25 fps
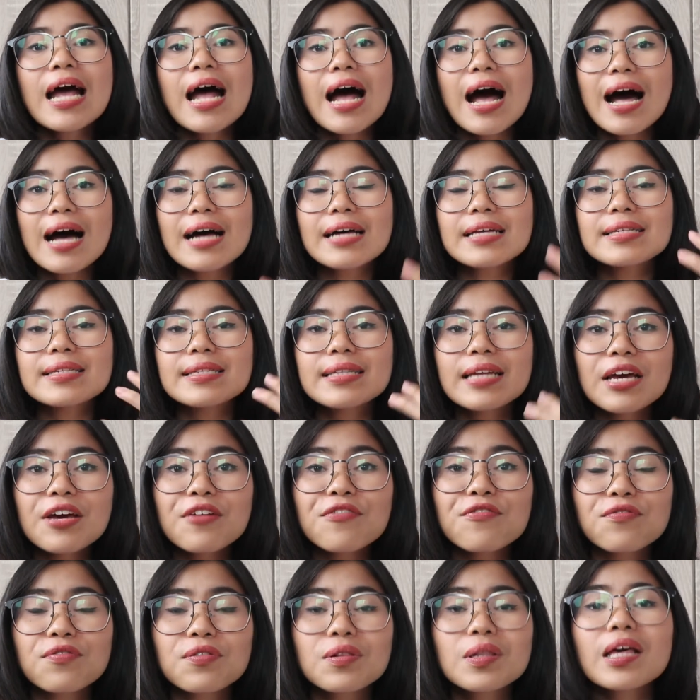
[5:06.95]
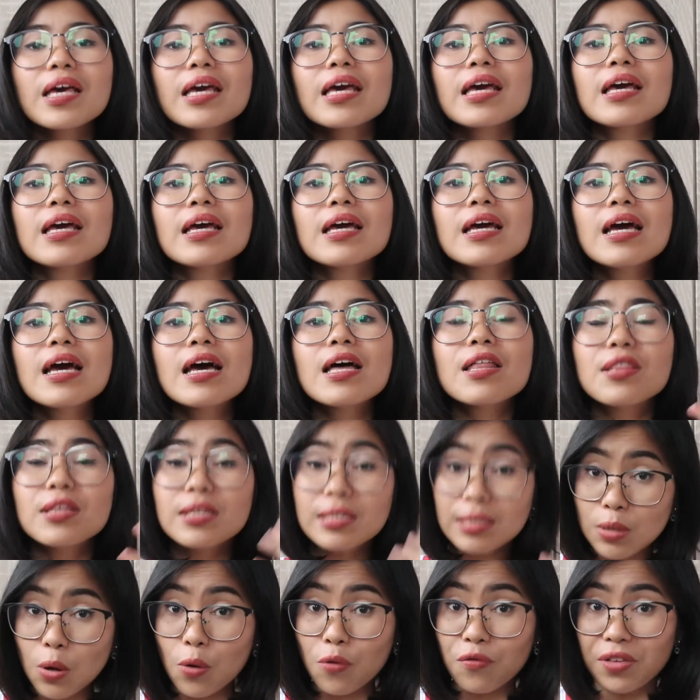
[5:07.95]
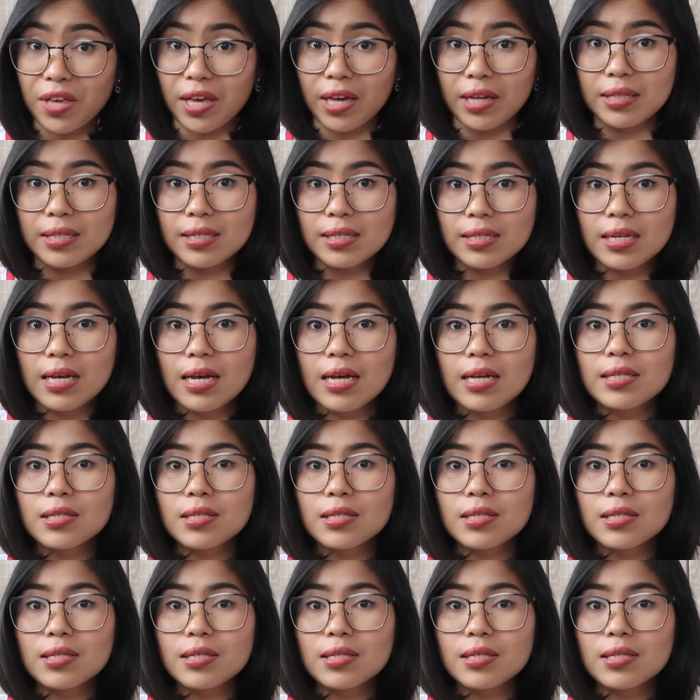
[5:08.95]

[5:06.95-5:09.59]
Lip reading: as they flee the Soviets.